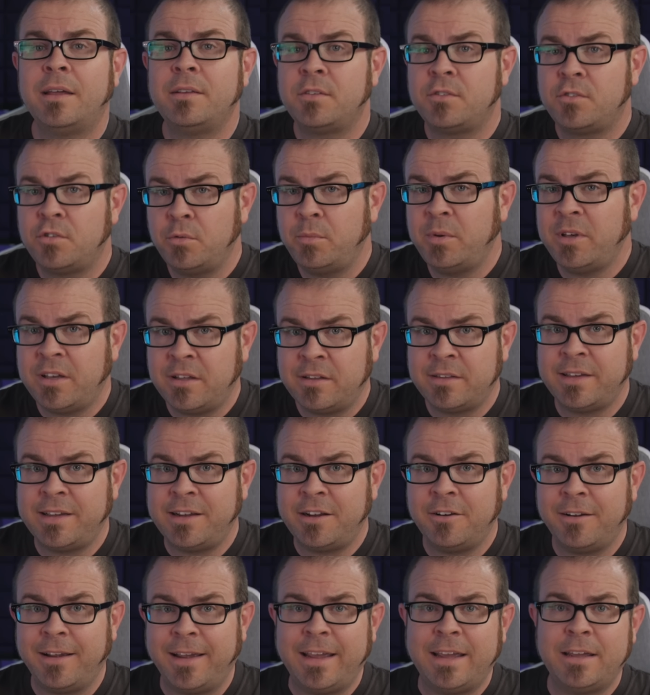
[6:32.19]
And to be
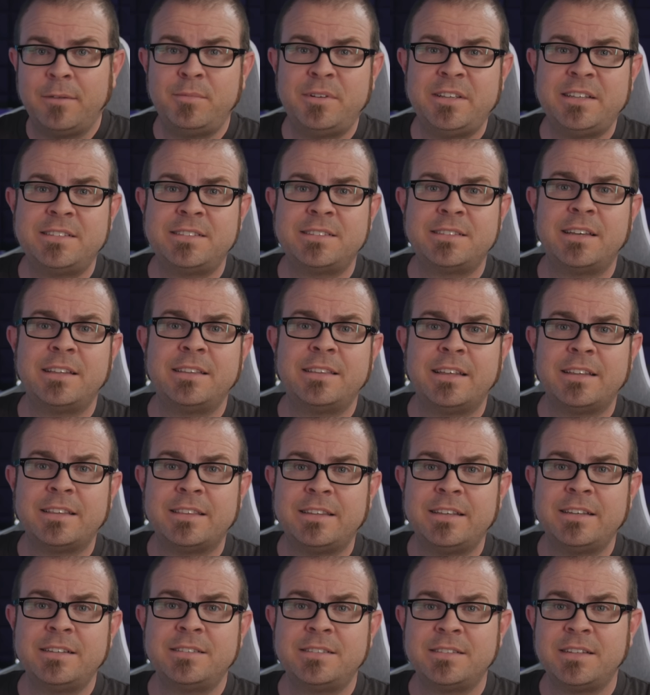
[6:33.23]
clear, A M D said that
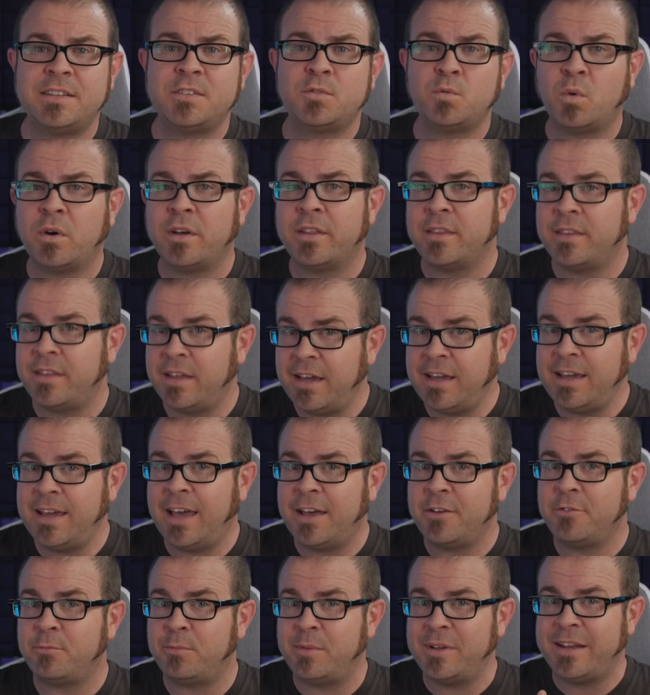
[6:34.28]
this is what they
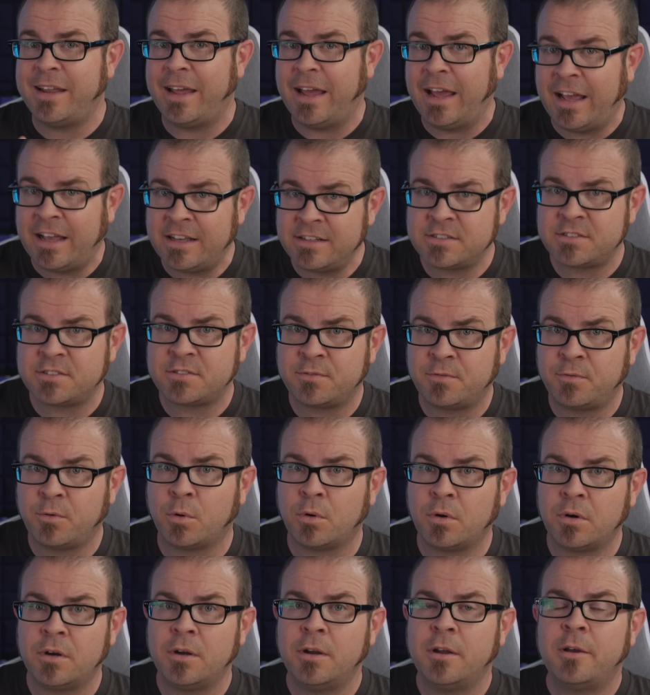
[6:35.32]
have been asked
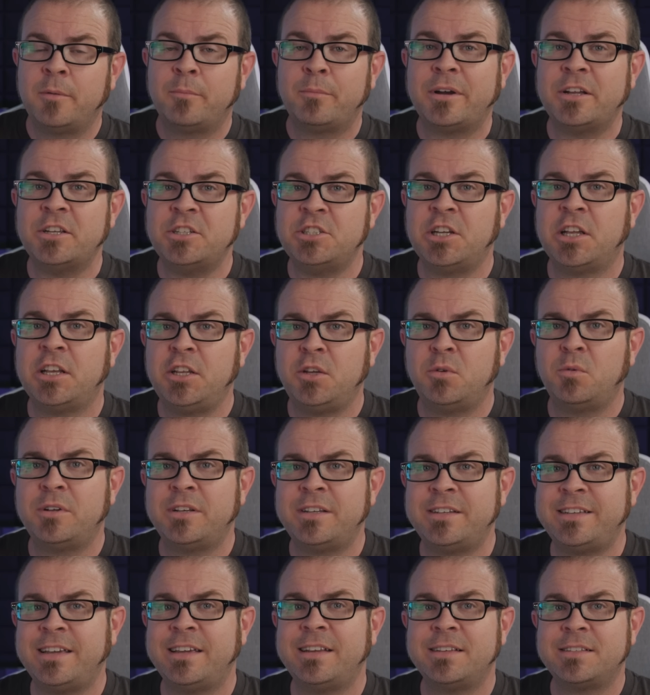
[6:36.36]
for by genuine
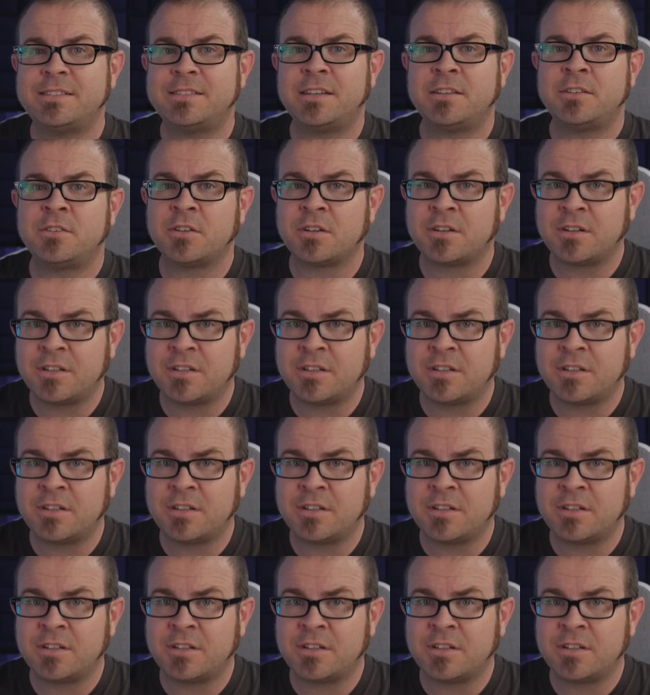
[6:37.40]
data center